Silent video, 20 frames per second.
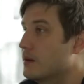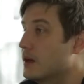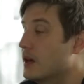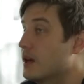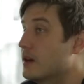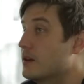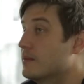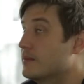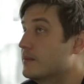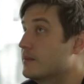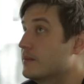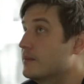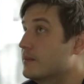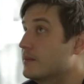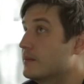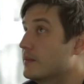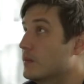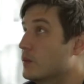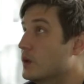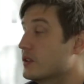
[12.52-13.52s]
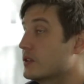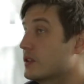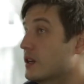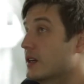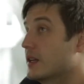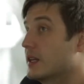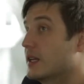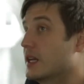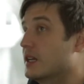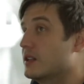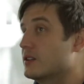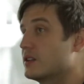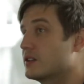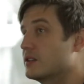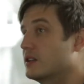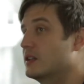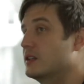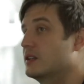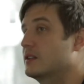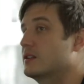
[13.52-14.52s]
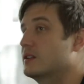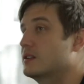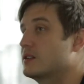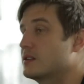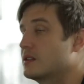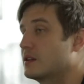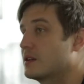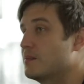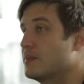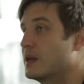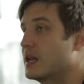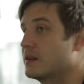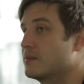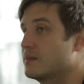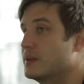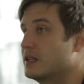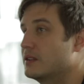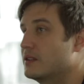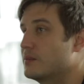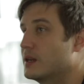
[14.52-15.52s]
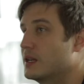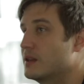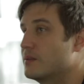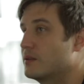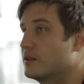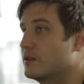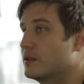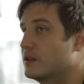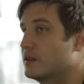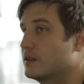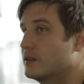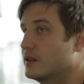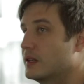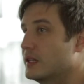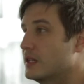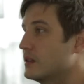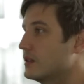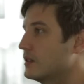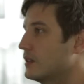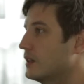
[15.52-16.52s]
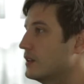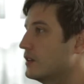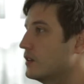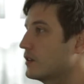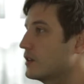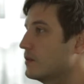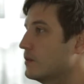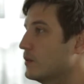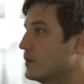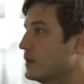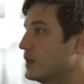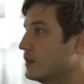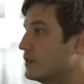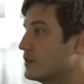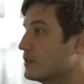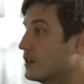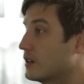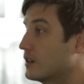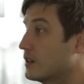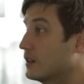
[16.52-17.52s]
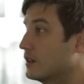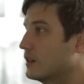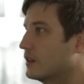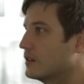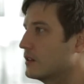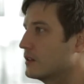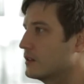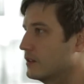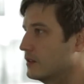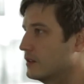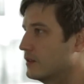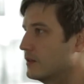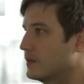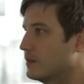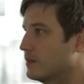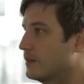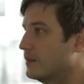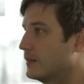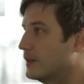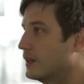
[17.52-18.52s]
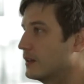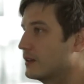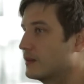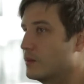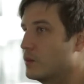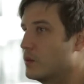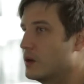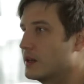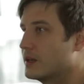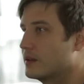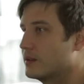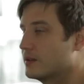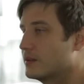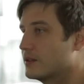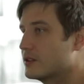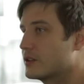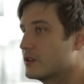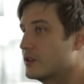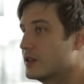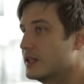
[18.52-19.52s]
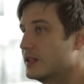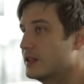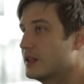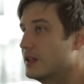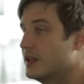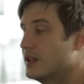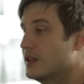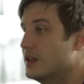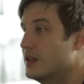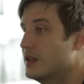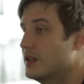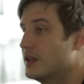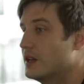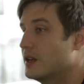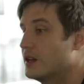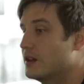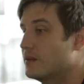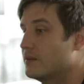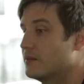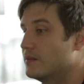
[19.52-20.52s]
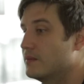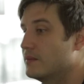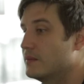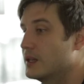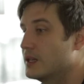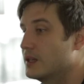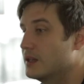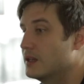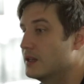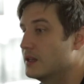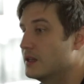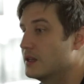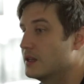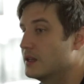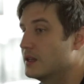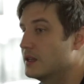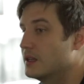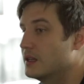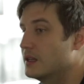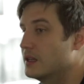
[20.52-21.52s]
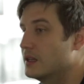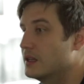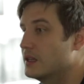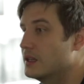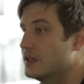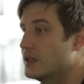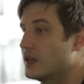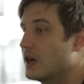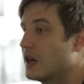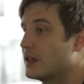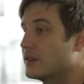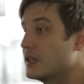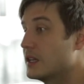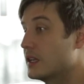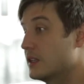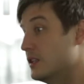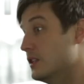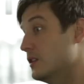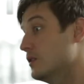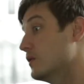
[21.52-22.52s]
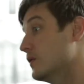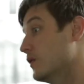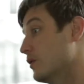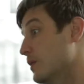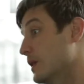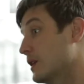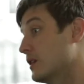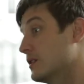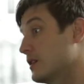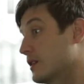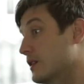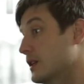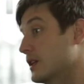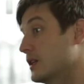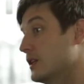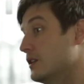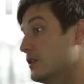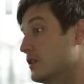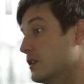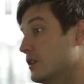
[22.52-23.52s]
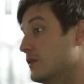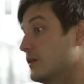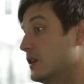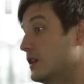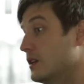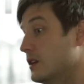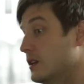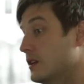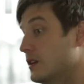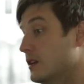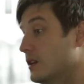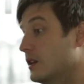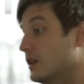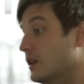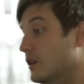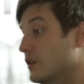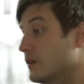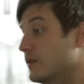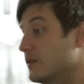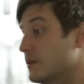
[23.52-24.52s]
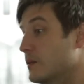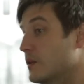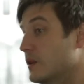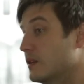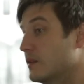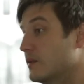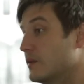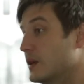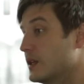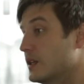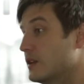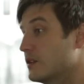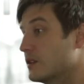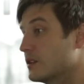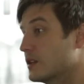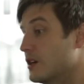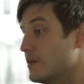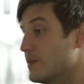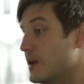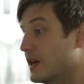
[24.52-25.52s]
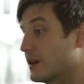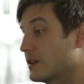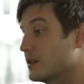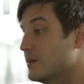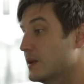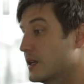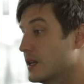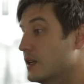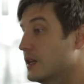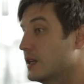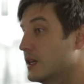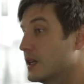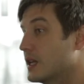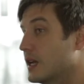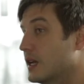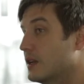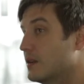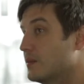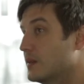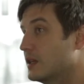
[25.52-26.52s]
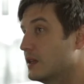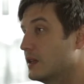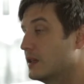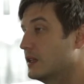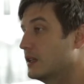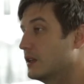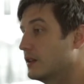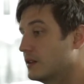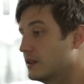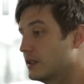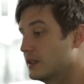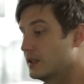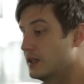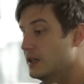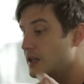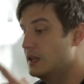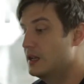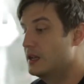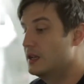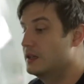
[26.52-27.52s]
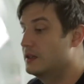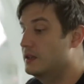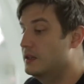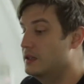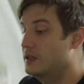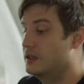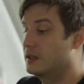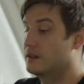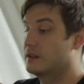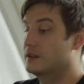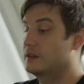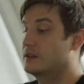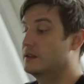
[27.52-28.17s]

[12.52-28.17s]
Well, starting again is just like it's just like a blank piece of paper or an InDesign document with no structure, you know, just a sort of, you know, white screen. I think it's useful because I think you kind of learn a lot from kind of when you just go back to the beginning again. I mean, you know,